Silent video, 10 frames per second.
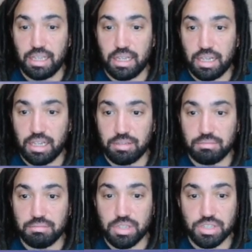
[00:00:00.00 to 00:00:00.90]

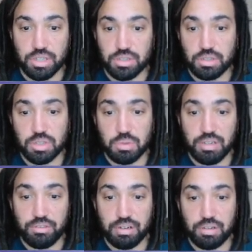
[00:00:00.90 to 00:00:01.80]
um, so just on a
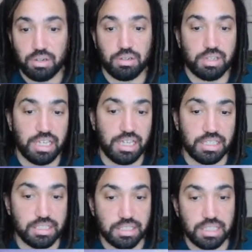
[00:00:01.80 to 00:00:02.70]
24 hour clock, that
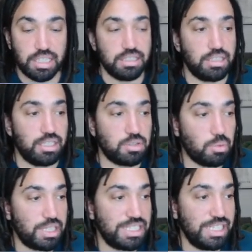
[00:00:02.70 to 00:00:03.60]
is, that's, that's
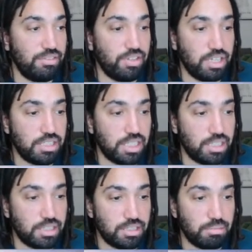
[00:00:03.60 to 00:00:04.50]
2030.
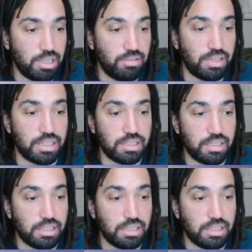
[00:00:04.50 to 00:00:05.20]
Perfect.